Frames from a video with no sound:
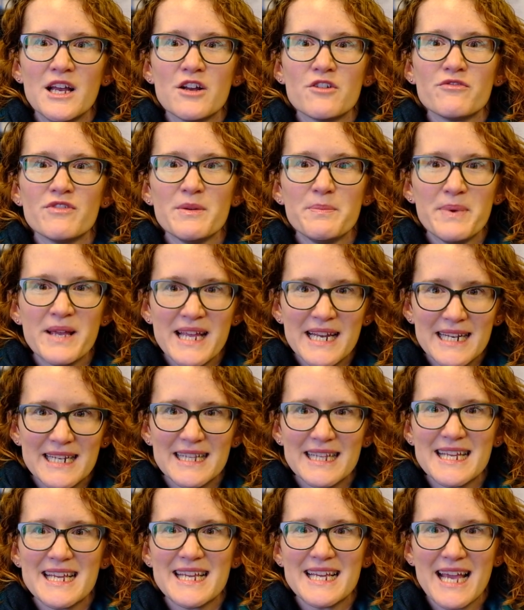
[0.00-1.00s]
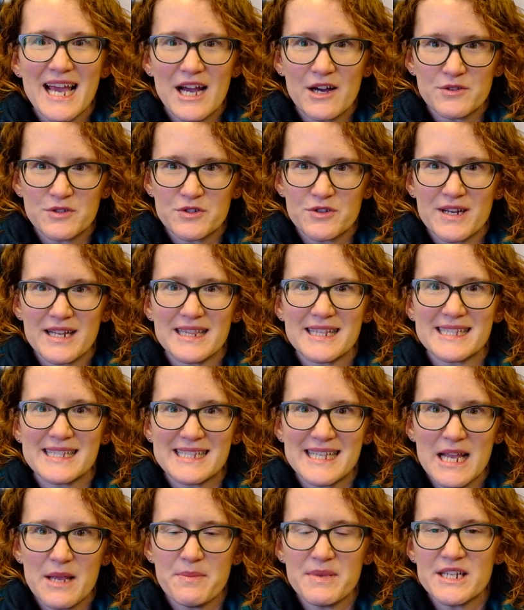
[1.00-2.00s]
Repeatedly encountering the
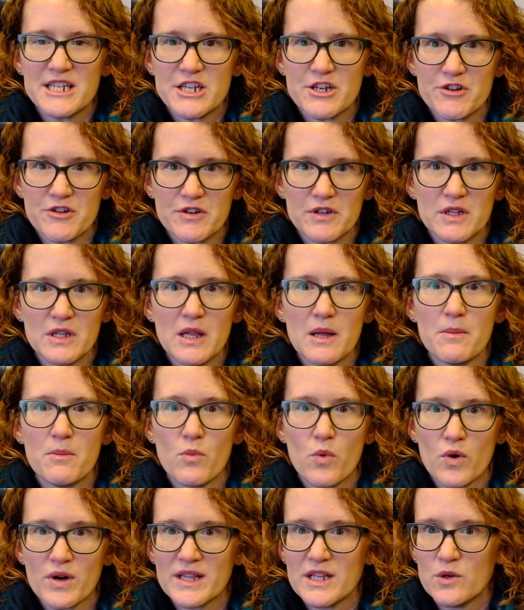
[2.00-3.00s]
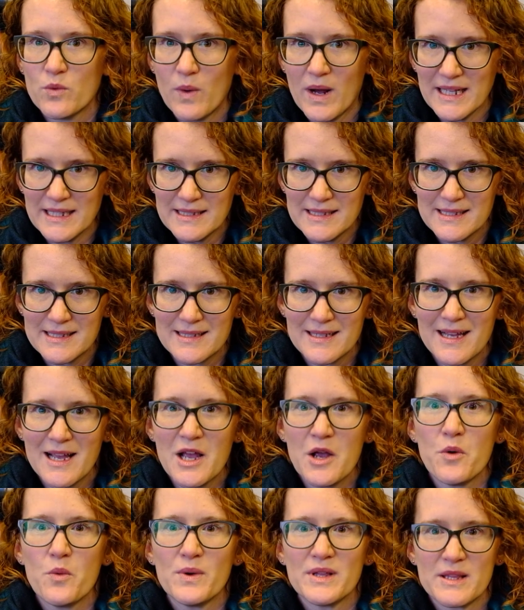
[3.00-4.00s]
same material more than once,
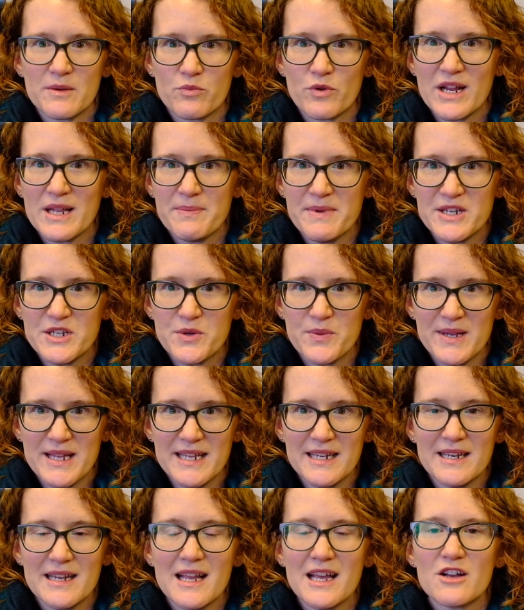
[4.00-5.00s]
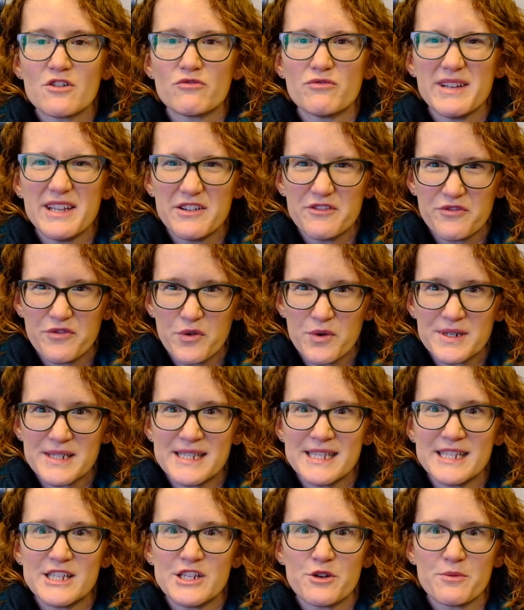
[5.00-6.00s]
with a break between,
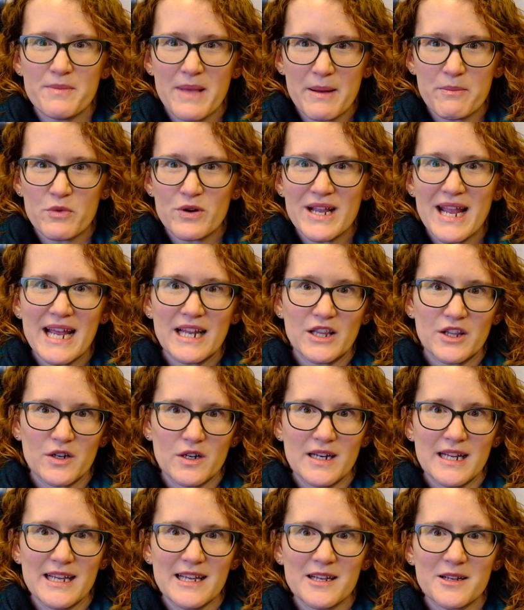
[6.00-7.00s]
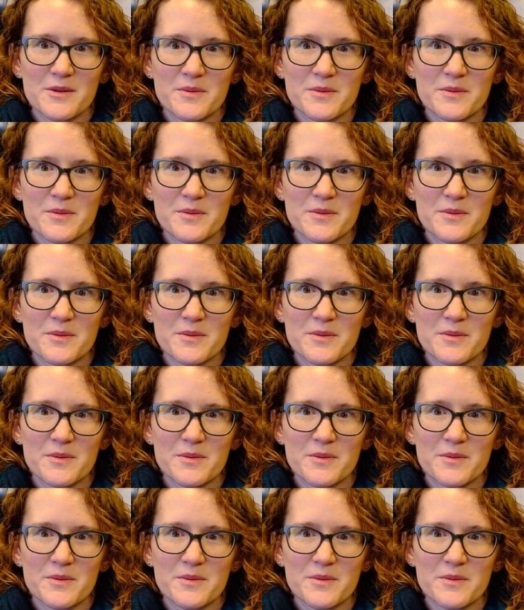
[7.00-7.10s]
reinforces your memory and learning.